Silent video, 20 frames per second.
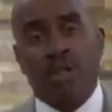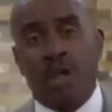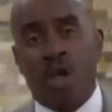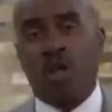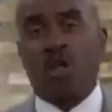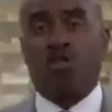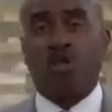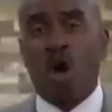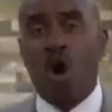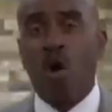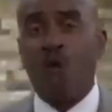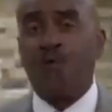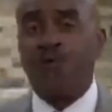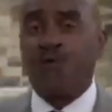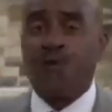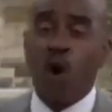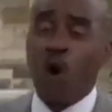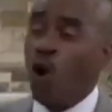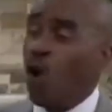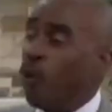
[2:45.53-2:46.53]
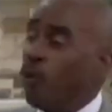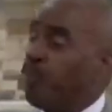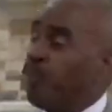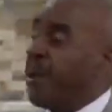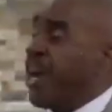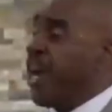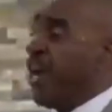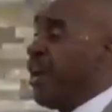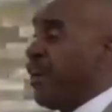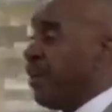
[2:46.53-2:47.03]
to grow full
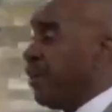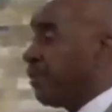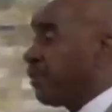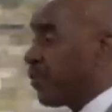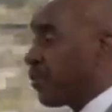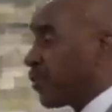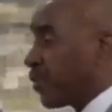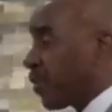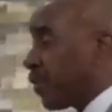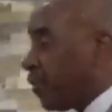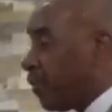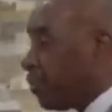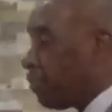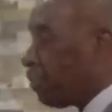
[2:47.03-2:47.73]
beards,